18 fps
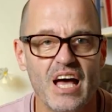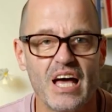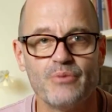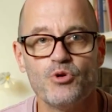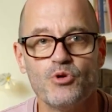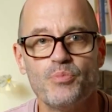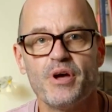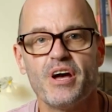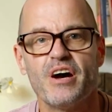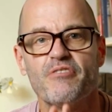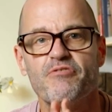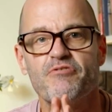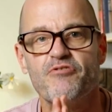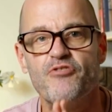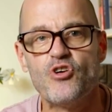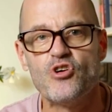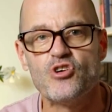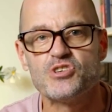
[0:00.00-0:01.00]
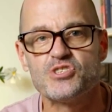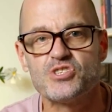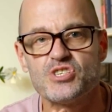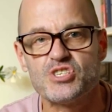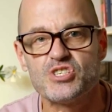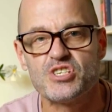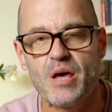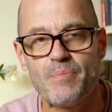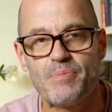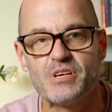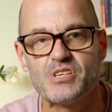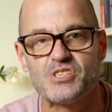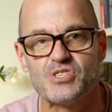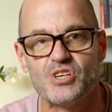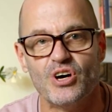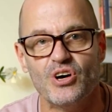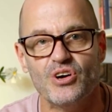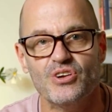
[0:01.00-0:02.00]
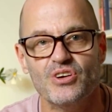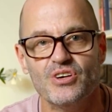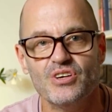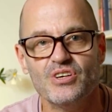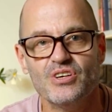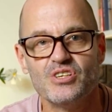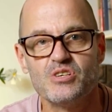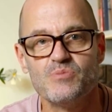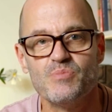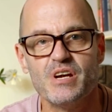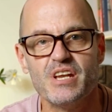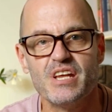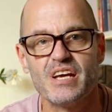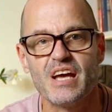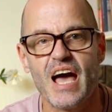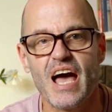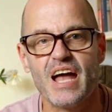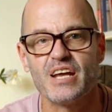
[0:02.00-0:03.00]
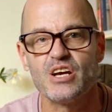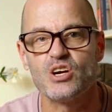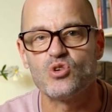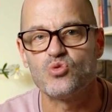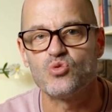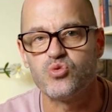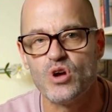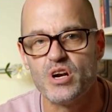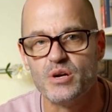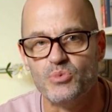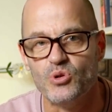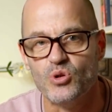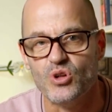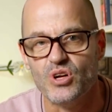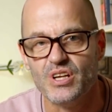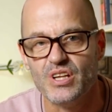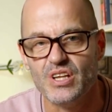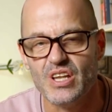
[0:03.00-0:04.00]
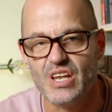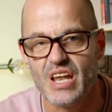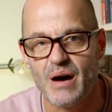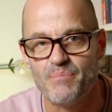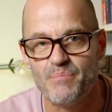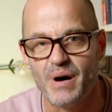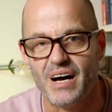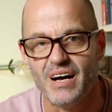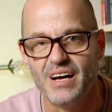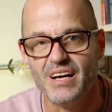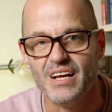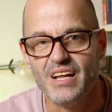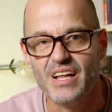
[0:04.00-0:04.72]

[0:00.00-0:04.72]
It will be our first stepping stone to meeting an incredible number.